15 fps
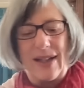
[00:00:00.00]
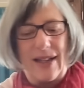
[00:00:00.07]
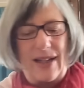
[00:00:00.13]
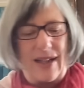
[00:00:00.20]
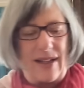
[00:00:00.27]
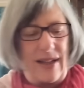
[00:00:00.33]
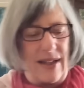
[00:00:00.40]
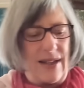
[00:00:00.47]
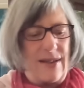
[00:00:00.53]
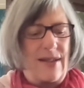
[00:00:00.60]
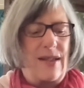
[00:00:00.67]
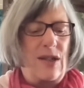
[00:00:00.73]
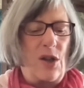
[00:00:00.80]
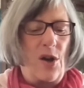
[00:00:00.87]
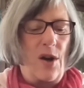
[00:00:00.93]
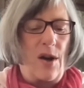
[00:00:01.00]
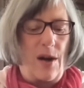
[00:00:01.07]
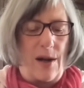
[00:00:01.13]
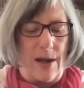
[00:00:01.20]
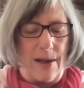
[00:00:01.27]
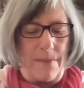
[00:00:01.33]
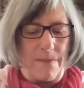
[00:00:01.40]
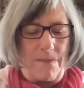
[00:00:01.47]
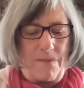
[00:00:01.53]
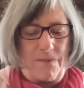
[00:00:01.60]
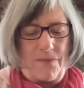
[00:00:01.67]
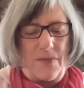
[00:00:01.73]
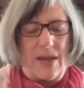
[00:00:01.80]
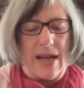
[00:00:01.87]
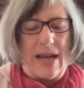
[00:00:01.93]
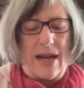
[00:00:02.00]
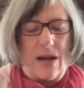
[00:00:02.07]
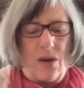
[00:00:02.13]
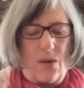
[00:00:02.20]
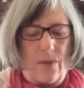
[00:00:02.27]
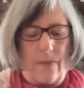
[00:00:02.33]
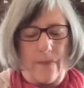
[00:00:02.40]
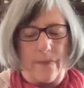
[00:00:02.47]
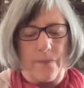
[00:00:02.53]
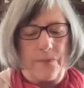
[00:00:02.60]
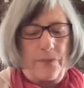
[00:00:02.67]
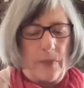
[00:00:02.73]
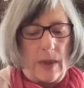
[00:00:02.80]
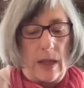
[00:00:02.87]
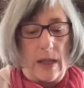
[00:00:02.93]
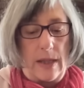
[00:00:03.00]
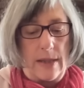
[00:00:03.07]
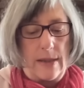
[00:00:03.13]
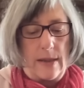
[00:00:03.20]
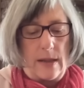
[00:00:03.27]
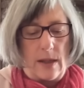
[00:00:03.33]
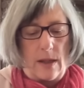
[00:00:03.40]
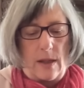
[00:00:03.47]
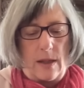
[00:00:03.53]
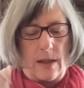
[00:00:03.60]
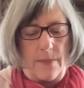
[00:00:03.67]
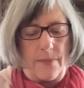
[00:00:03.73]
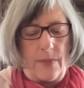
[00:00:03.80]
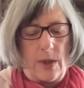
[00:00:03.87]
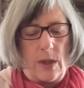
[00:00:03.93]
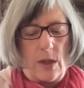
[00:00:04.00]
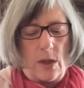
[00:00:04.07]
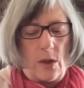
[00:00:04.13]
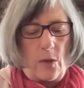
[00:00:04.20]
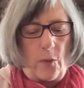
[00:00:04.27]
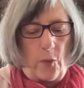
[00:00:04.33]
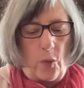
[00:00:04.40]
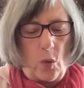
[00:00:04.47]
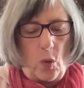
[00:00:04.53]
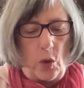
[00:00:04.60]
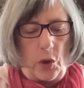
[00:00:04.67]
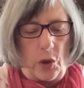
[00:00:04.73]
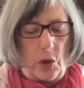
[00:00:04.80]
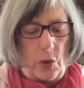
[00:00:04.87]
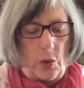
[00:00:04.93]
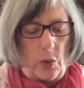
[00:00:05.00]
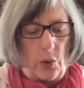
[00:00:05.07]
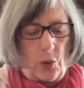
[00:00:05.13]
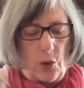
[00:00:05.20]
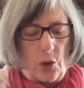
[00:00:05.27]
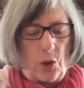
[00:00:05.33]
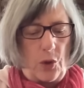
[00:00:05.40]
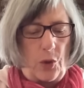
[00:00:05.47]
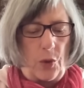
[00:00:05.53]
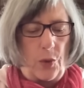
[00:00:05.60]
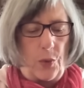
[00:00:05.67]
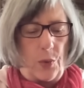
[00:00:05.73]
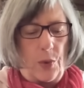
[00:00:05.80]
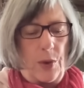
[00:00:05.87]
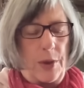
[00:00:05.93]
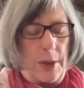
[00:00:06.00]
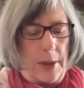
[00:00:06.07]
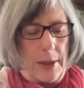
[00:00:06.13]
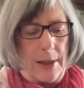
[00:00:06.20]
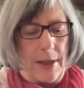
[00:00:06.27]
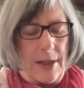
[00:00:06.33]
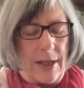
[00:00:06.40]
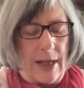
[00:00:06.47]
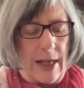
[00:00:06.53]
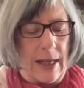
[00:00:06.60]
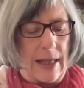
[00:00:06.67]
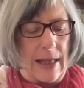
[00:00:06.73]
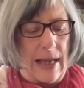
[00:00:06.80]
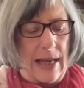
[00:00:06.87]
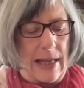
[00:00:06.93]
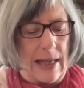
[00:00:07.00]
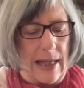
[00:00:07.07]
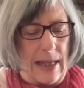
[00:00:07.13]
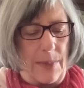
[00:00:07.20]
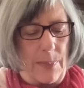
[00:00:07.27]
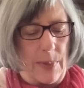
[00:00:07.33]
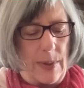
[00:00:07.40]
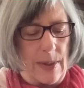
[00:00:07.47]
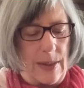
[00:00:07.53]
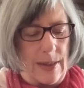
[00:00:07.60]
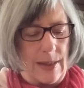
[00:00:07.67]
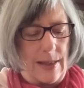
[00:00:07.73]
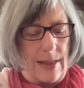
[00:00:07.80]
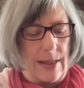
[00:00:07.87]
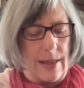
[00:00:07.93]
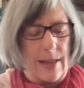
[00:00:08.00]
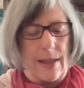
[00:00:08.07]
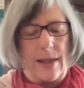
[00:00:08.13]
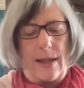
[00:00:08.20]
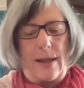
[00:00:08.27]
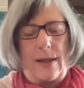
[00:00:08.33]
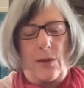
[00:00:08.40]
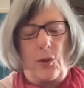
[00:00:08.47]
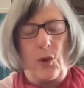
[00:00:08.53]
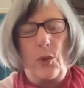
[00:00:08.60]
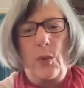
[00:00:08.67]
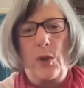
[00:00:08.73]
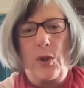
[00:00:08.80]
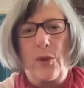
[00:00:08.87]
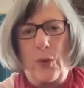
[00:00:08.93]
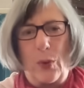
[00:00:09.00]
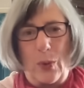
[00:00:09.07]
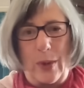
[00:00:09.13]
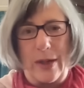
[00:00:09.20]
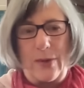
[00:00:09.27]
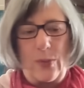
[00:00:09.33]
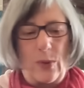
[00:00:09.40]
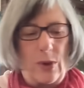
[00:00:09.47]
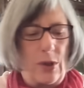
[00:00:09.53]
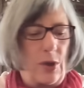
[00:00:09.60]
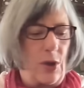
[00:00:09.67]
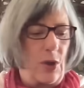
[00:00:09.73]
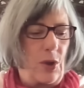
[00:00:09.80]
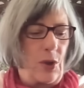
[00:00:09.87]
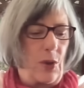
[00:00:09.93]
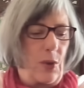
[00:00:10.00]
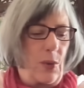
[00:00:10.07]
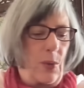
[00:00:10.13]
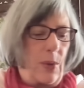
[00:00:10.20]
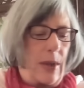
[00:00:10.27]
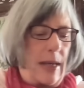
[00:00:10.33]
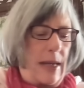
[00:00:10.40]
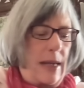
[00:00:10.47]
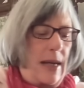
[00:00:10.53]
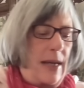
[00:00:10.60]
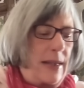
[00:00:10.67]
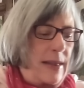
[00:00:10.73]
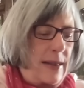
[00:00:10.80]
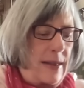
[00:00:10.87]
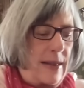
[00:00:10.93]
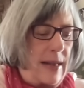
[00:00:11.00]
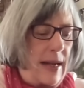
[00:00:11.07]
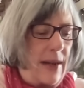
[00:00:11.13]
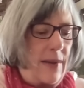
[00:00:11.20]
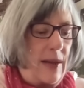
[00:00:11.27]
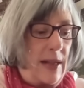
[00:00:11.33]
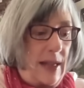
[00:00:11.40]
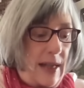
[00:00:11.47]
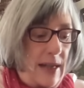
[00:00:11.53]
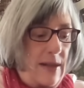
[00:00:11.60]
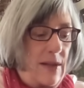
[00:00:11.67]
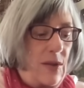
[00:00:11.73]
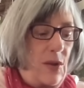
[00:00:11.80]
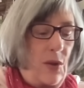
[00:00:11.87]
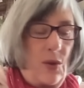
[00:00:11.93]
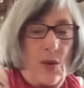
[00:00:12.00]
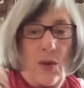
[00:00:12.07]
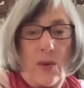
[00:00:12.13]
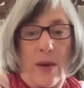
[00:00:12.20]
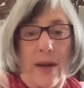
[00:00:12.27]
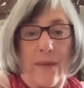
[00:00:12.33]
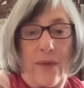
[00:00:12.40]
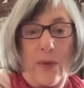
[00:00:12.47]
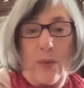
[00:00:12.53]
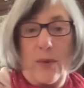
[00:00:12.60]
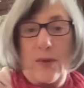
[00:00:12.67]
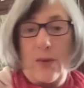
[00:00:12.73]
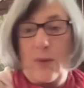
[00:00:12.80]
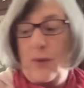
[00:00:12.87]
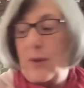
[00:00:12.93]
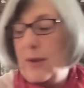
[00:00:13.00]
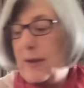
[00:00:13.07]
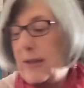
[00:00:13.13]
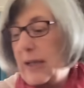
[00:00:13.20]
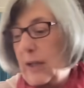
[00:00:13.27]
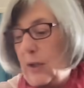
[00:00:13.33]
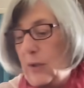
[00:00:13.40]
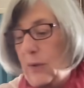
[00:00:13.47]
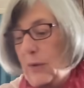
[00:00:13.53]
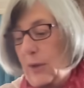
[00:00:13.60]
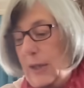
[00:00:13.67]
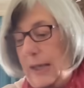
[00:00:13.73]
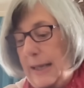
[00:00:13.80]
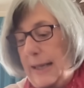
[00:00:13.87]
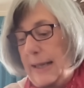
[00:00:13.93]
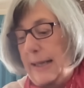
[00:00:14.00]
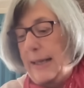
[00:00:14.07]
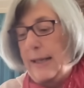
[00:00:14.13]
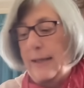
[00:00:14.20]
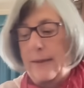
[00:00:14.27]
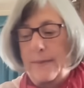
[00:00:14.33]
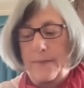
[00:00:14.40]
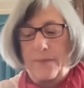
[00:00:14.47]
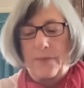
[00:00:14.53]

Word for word: it is time now it is time for you to take that leap do what you've always wanted to do and understand that yes you do have the resources that you need